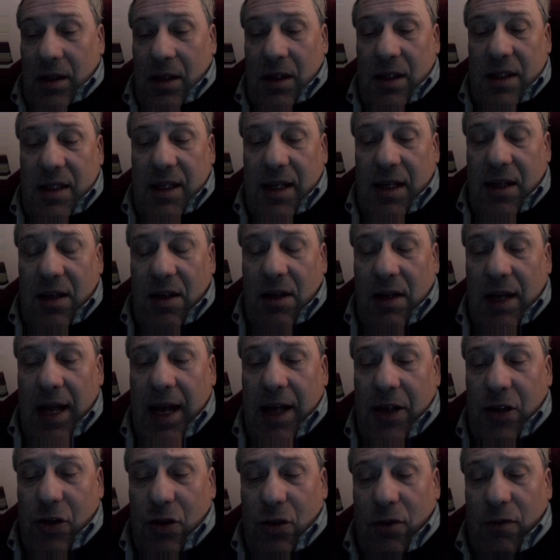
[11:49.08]
It's a
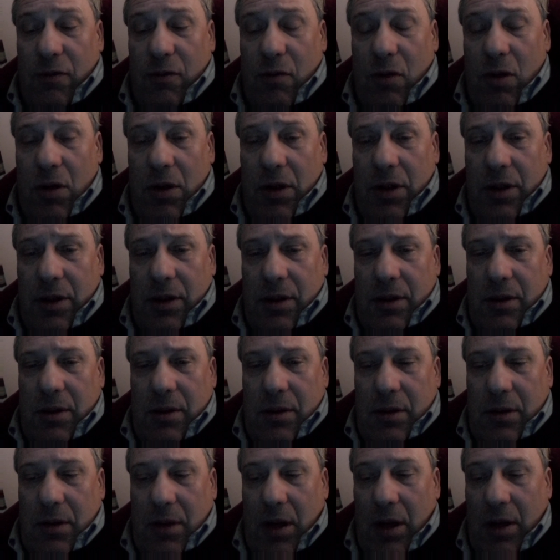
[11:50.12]
collection of
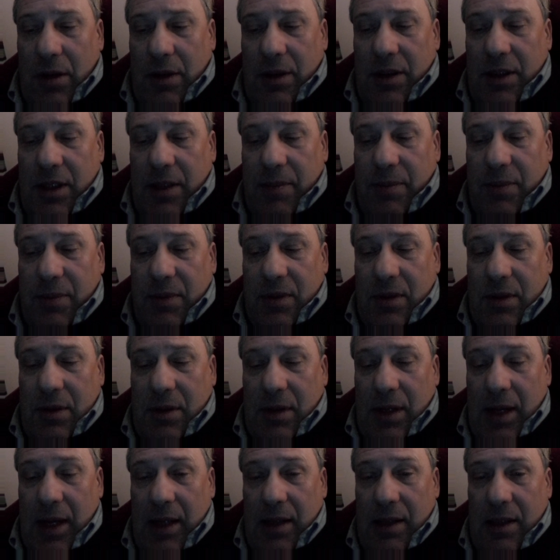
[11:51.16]
words, concepts,
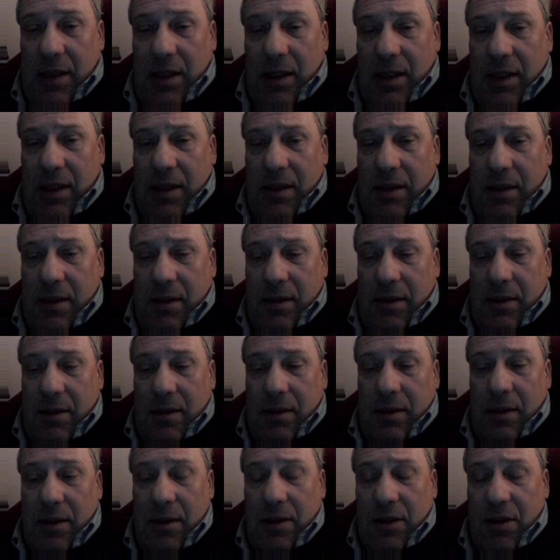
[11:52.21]

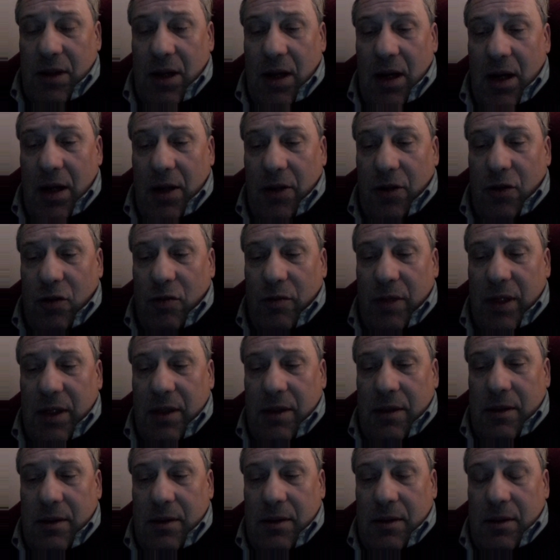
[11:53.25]
ideas, and
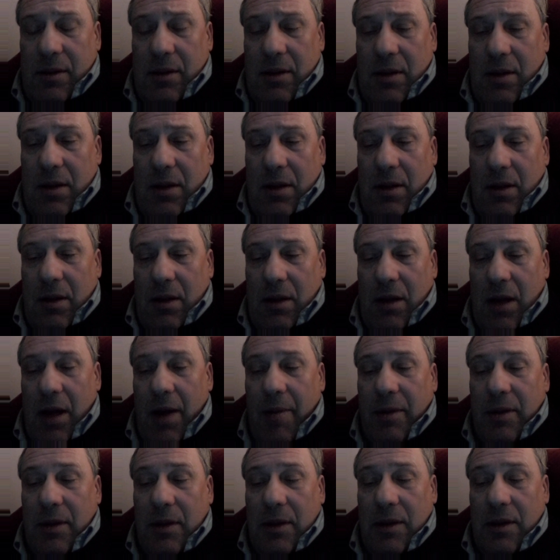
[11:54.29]
arguments
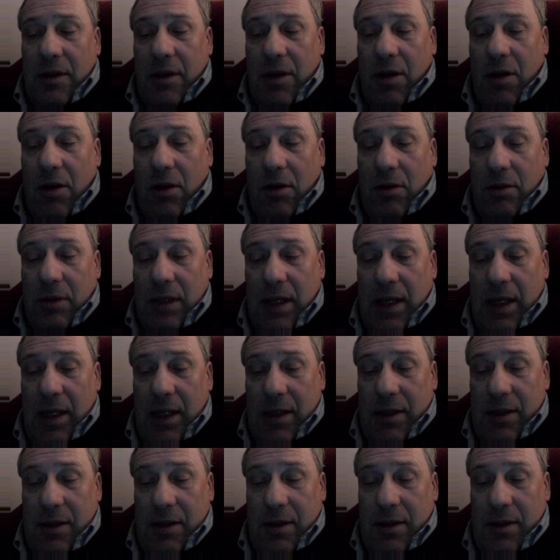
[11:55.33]
commonly known
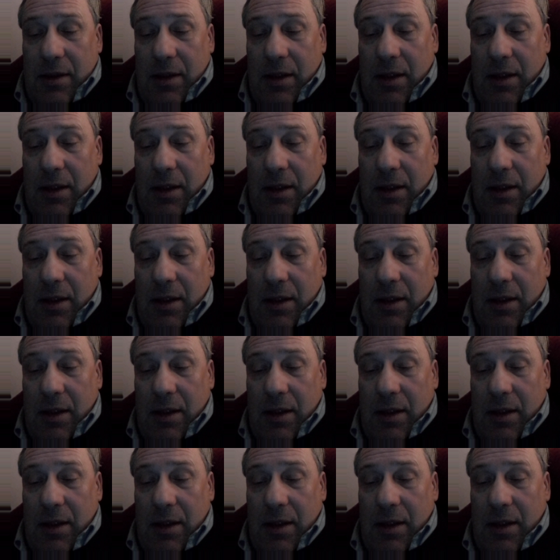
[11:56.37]
as